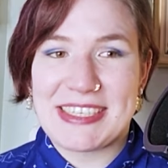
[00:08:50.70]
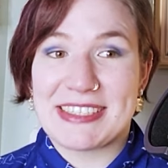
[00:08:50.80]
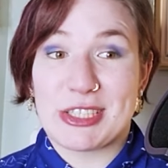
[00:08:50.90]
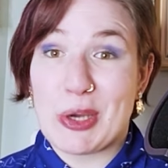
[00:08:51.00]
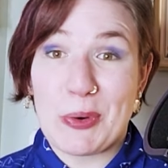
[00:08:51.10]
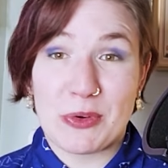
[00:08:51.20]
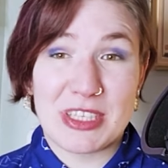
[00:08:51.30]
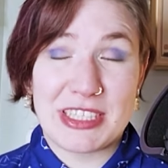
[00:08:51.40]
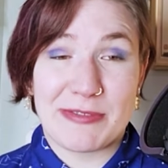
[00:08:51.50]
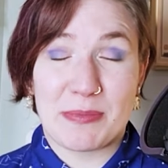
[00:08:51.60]
gets a
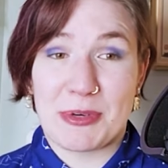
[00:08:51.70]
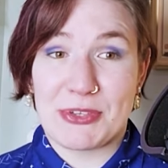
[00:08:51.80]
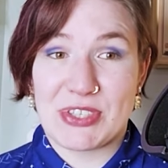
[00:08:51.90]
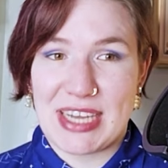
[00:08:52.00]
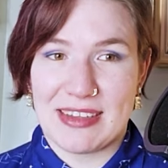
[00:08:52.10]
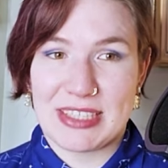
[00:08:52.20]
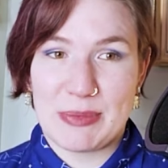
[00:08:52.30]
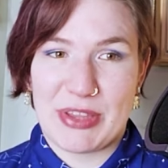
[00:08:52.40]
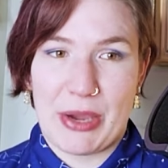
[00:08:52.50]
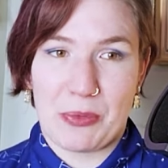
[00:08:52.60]
totally different personality
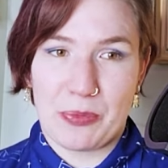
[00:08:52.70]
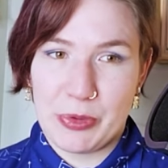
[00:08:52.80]
without